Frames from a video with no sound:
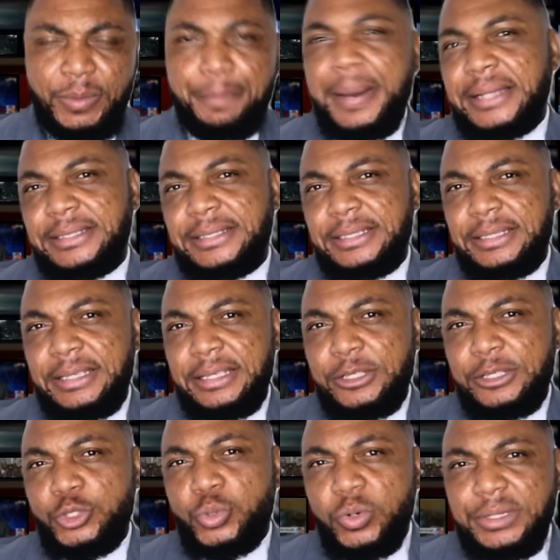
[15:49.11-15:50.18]
But
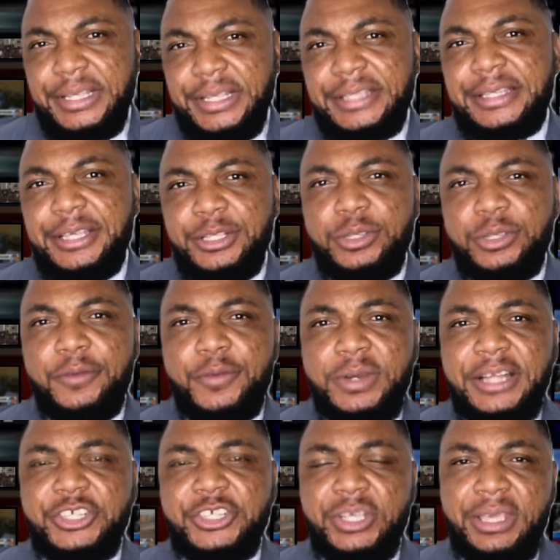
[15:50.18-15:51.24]
through this interview
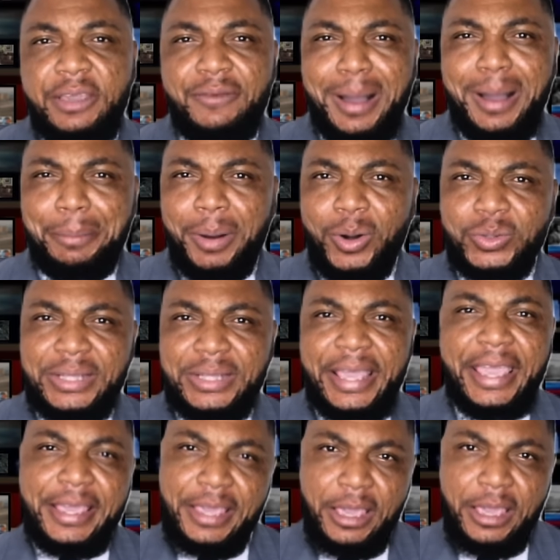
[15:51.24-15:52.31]
that she gave about
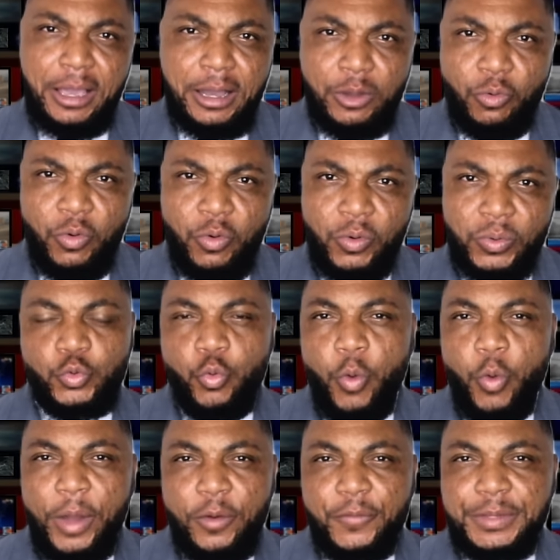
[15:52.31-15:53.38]
a year ago to
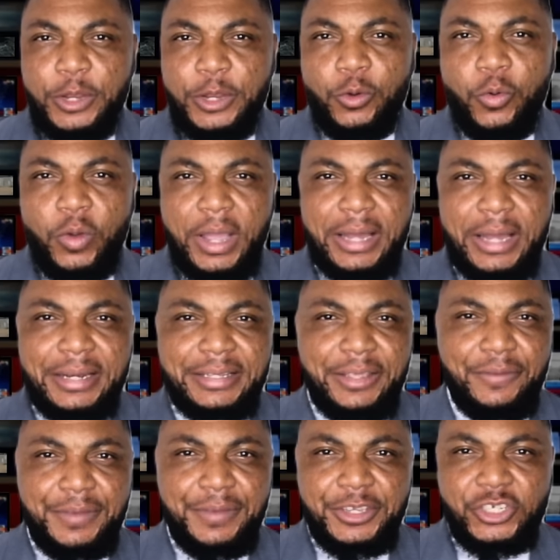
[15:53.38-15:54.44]
one of the local
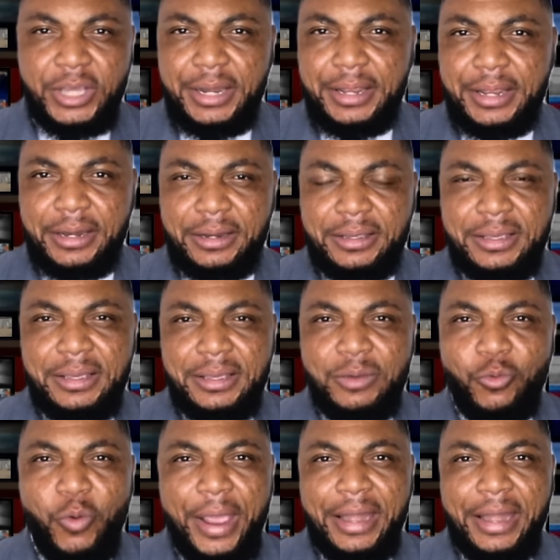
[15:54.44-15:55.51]
TV channel,
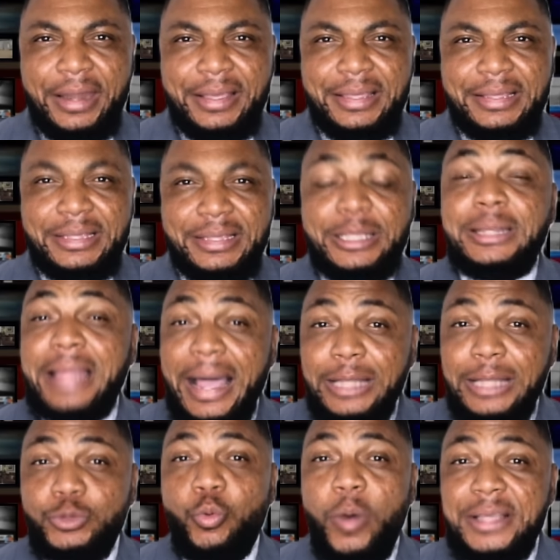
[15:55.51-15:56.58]
well,
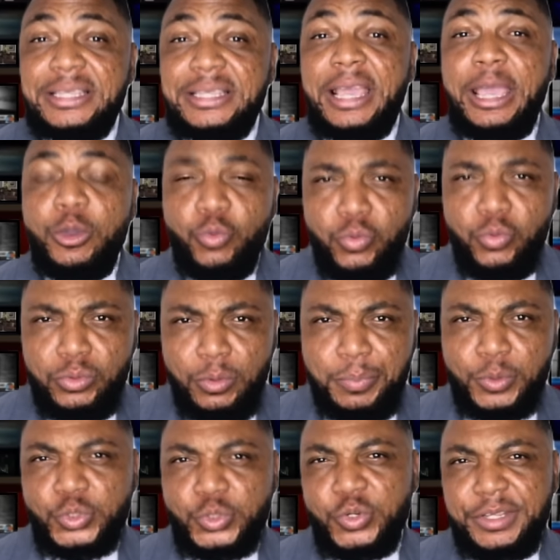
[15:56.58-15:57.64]
that was a good
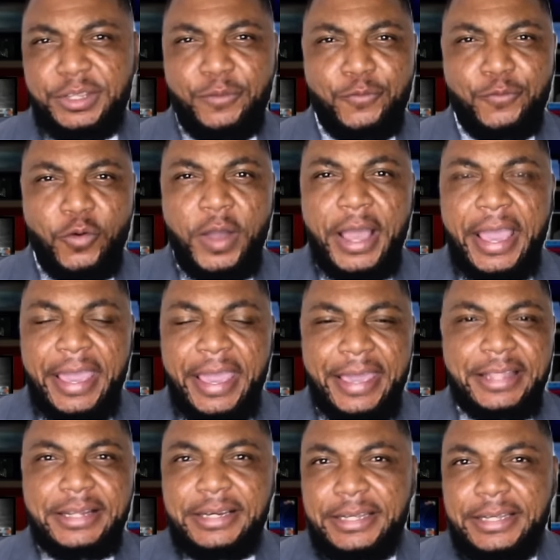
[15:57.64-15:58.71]
opportunity for her
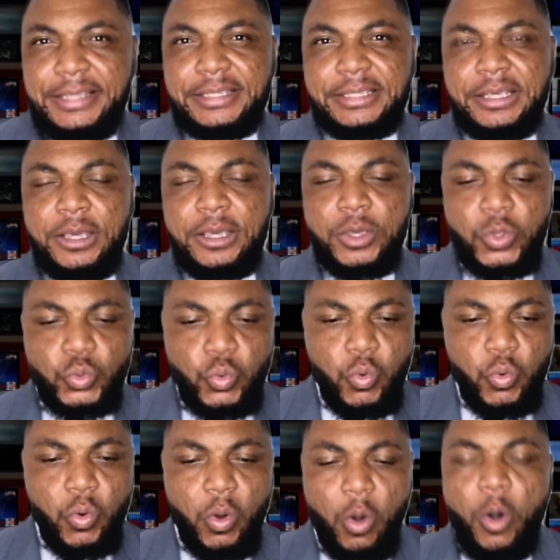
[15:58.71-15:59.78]
at least
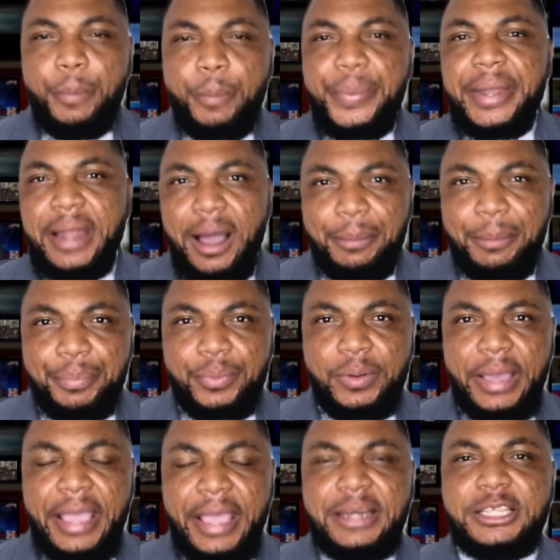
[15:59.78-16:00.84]
to open up
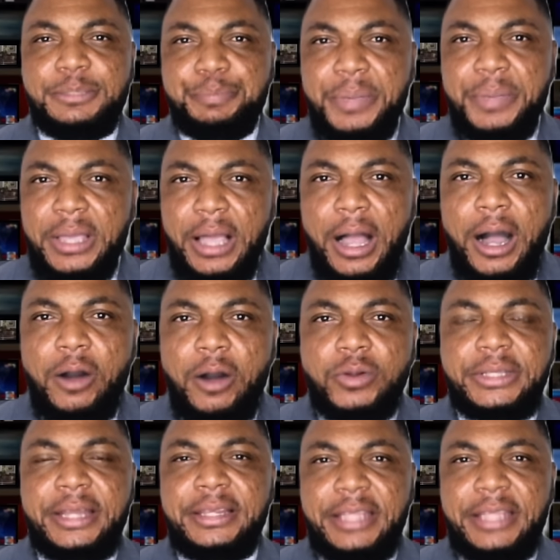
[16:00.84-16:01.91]
and speak out
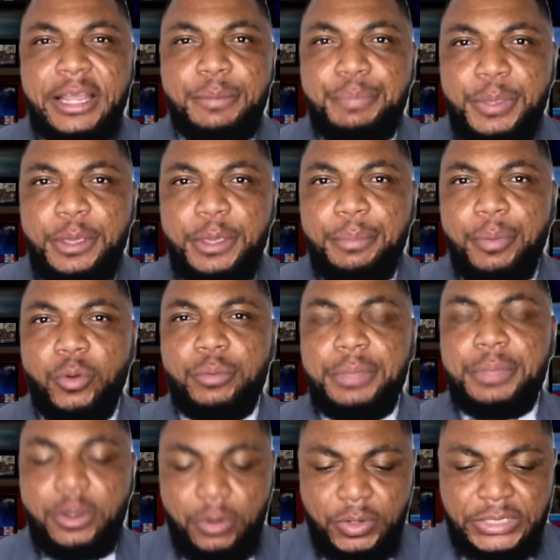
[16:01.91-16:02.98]
and tell people
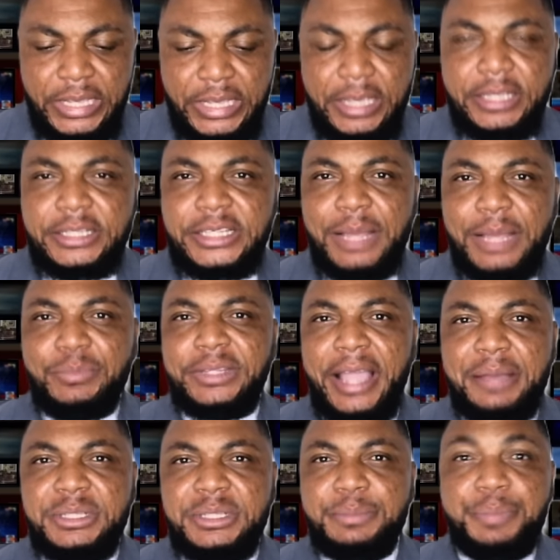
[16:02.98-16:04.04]
because
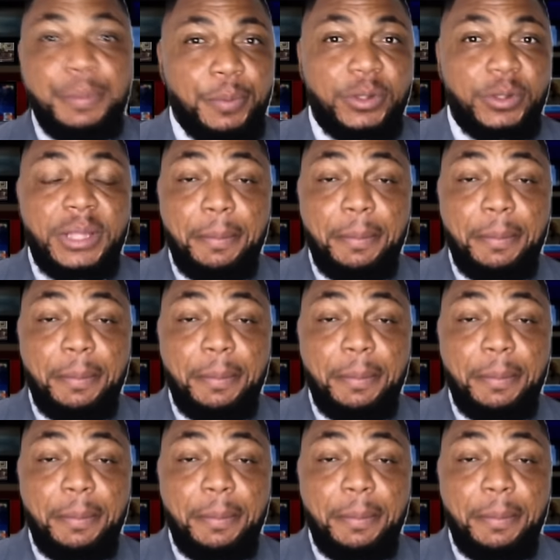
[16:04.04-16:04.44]
sometimes people they